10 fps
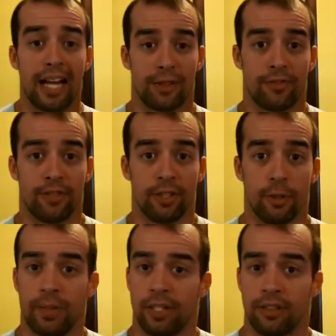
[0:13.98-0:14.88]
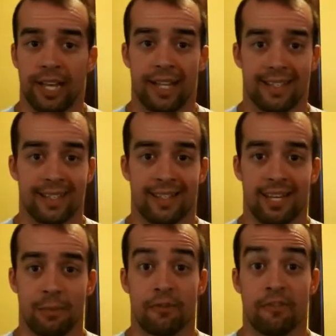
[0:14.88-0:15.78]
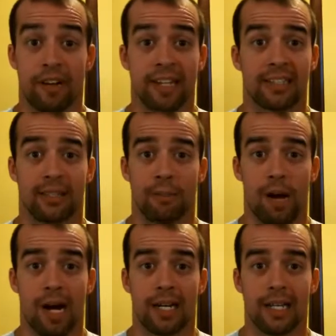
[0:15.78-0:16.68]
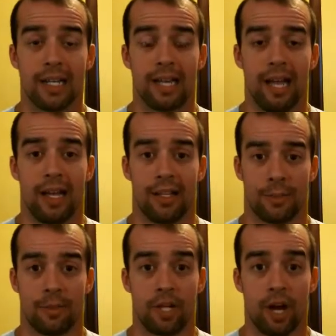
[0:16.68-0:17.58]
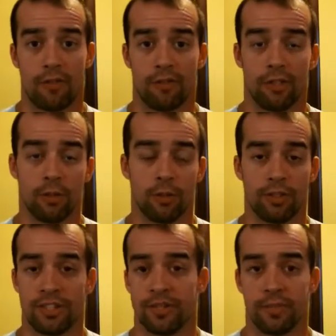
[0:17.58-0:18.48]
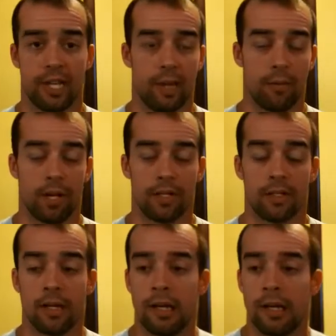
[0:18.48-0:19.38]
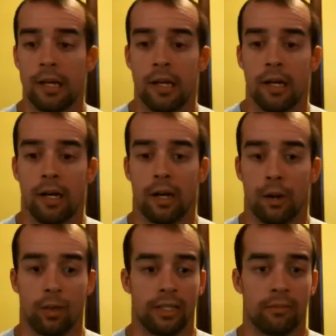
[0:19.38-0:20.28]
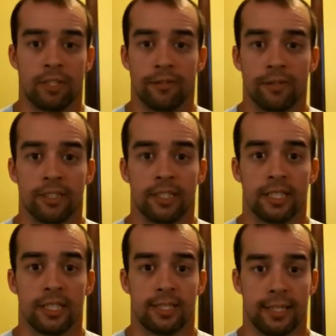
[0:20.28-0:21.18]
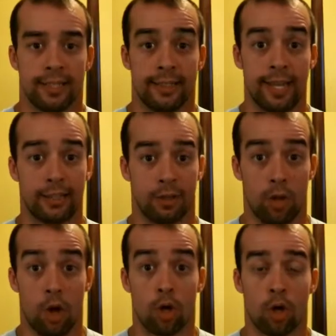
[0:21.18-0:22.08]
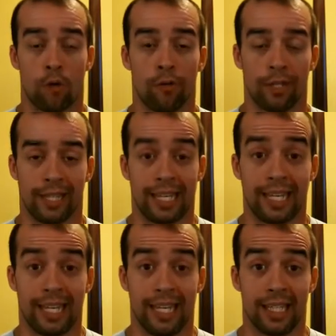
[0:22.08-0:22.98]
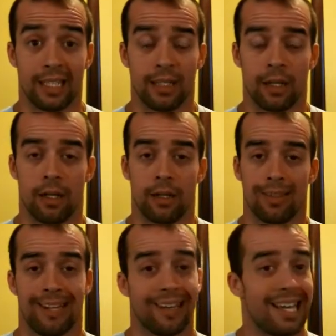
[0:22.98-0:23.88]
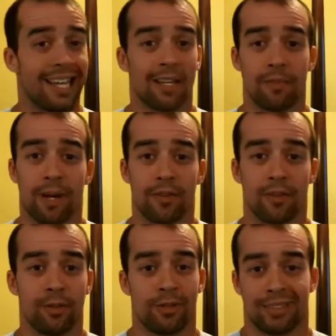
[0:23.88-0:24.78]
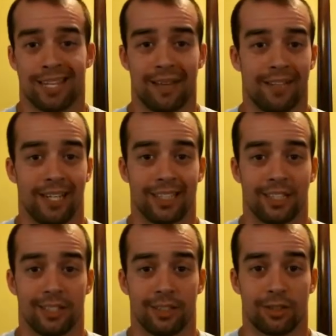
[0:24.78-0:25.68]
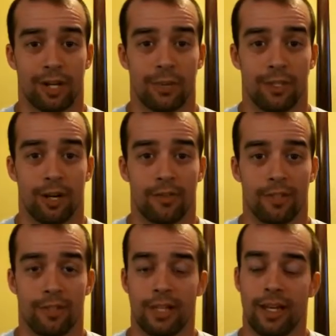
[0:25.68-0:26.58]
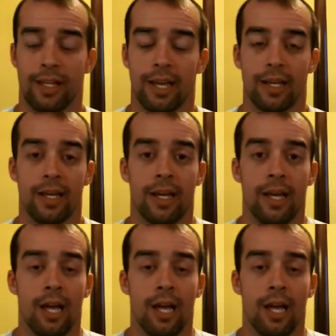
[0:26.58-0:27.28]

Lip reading: Adrafinil apparently has the same effect in the body as modafinil once it's metabolized. Only difference is that it takes longer for it to kick in. And I can't compare the two because I haven't had a chance to try modafinil yet.